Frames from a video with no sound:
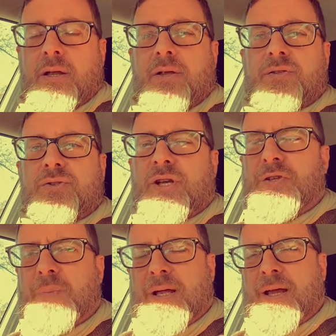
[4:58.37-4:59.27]
So just
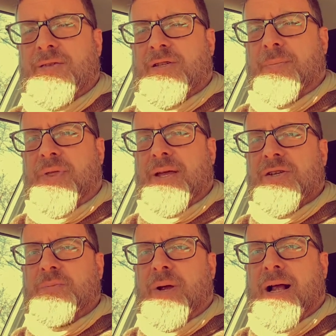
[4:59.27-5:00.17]
because something
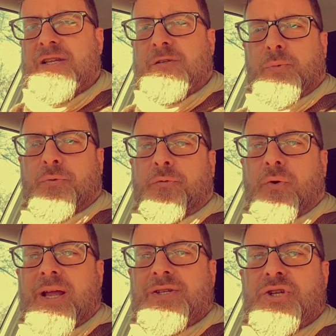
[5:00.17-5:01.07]
is possible for
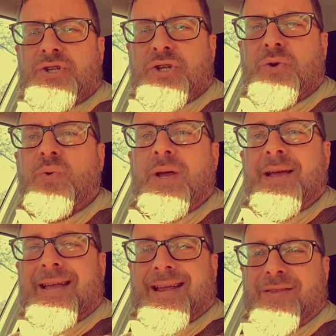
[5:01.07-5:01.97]
it to do
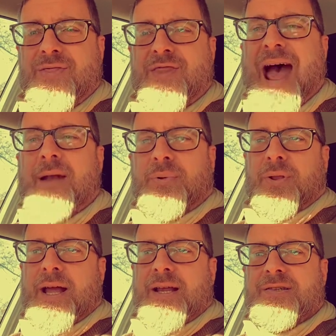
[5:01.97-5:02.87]
in that
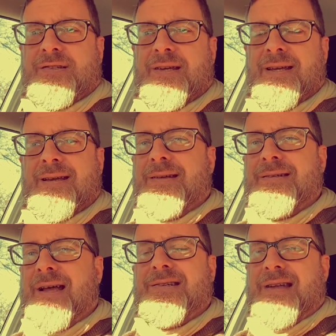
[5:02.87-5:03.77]
place
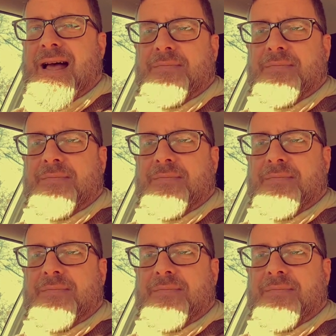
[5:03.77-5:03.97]
does not